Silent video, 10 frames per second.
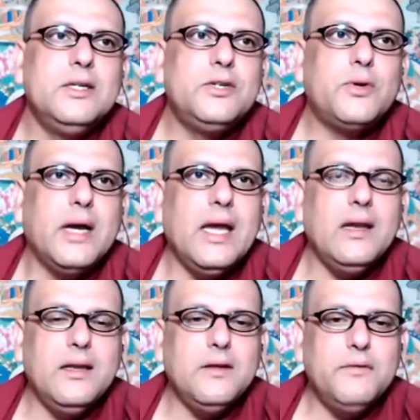train
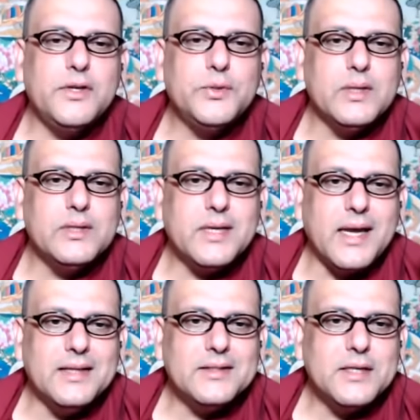individuals
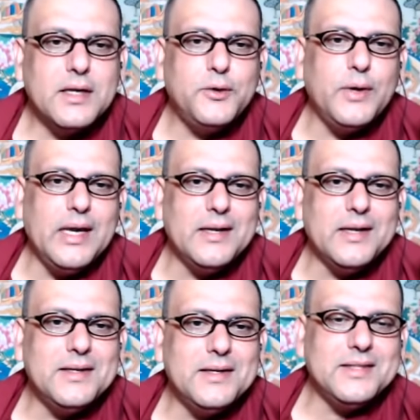against greed
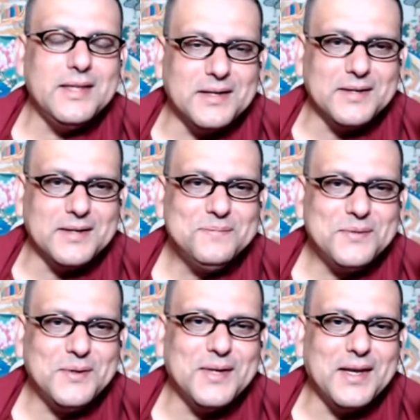and deceit.
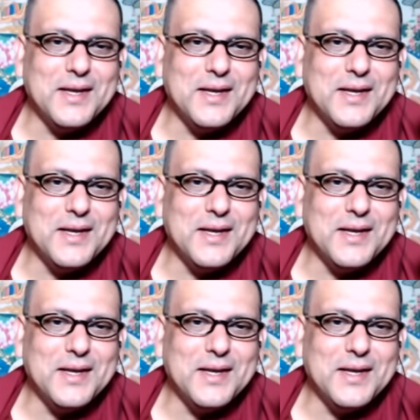You see,